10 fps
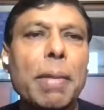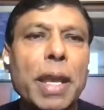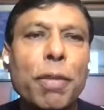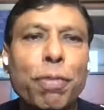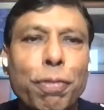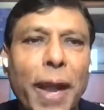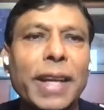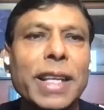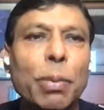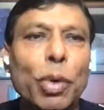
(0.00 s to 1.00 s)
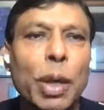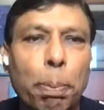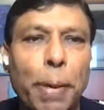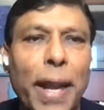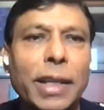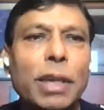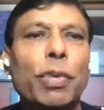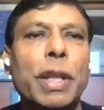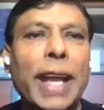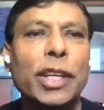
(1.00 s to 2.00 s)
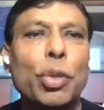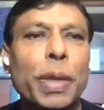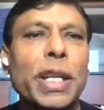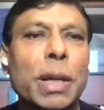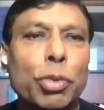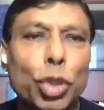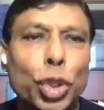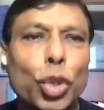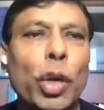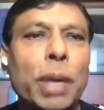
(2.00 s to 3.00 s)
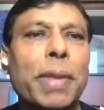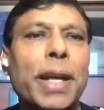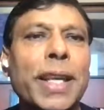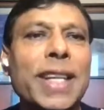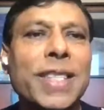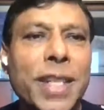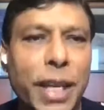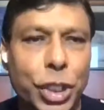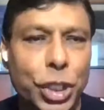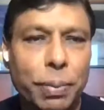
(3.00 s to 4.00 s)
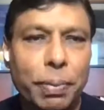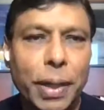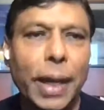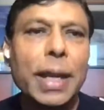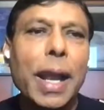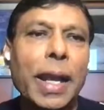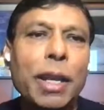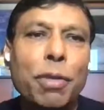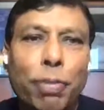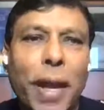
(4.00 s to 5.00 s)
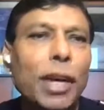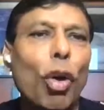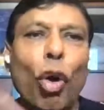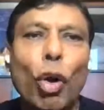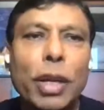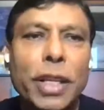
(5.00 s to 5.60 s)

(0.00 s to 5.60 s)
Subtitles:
he fed them on a platter with aluminium to show him that he is rich, right? And he fed all